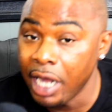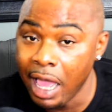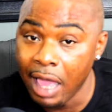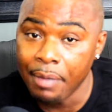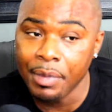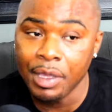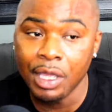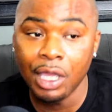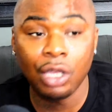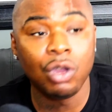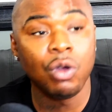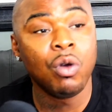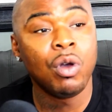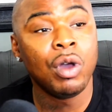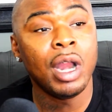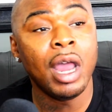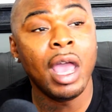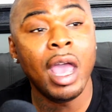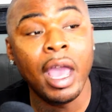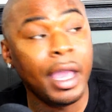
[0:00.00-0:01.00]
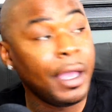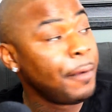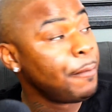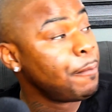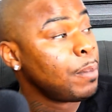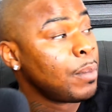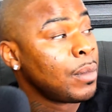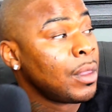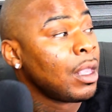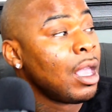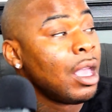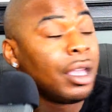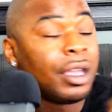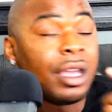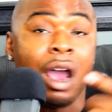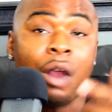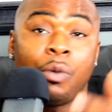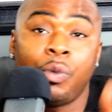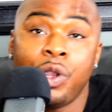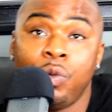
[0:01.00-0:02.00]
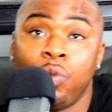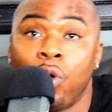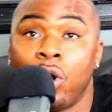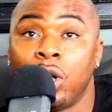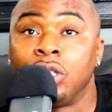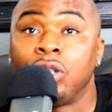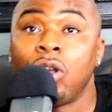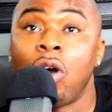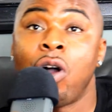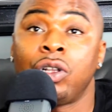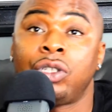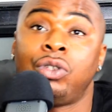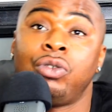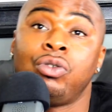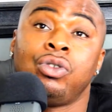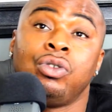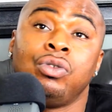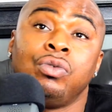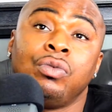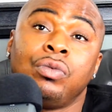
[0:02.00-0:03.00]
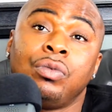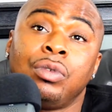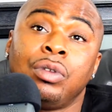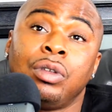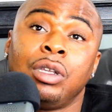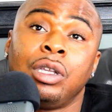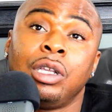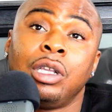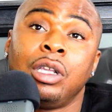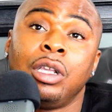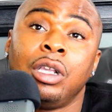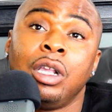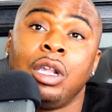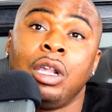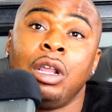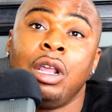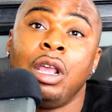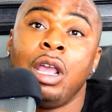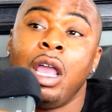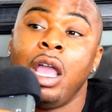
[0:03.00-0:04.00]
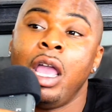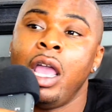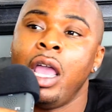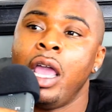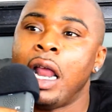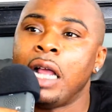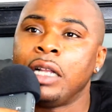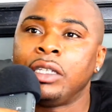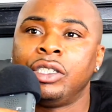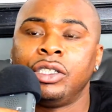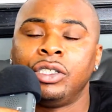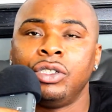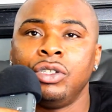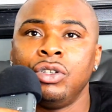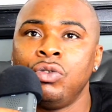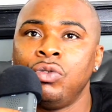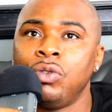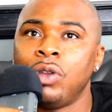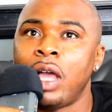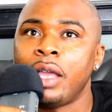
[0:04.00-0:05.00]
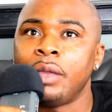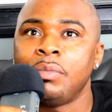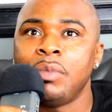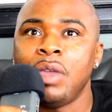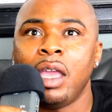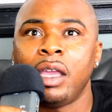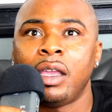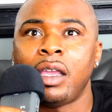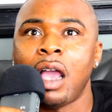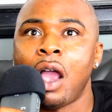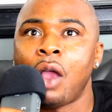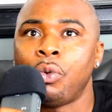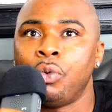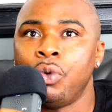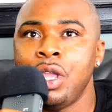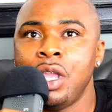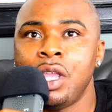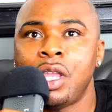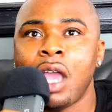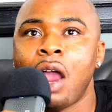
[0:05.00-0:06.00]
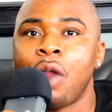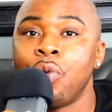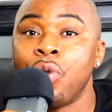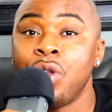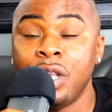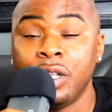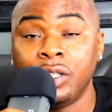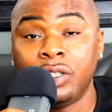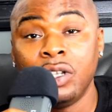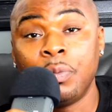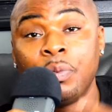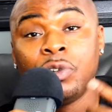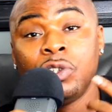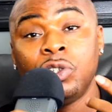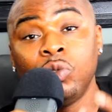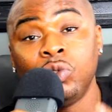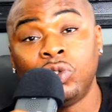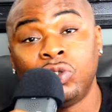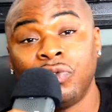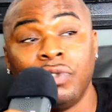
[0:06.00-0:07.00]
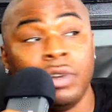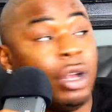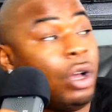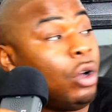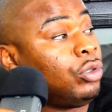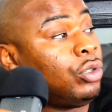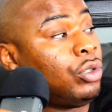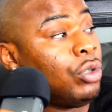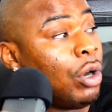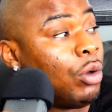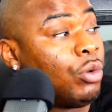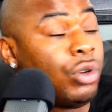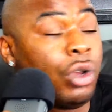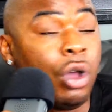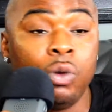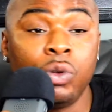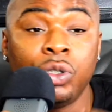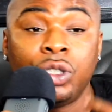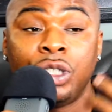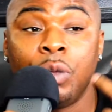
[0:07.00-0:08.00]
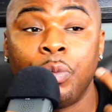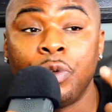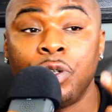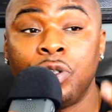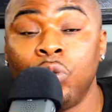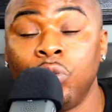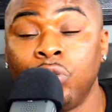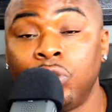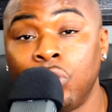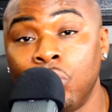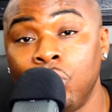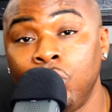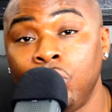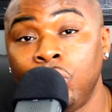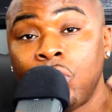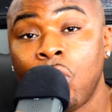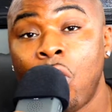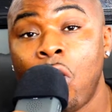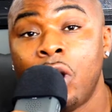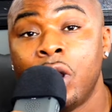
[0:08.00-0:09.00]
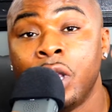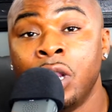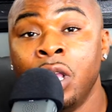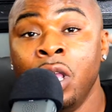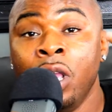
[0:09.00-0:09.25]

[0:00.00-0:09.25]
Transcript: at me and going, "Hey, Kyrie want to talk to you." Yeah. And I just knew, like, man, Kyrie is the producer. For those who don't know, is the producer who started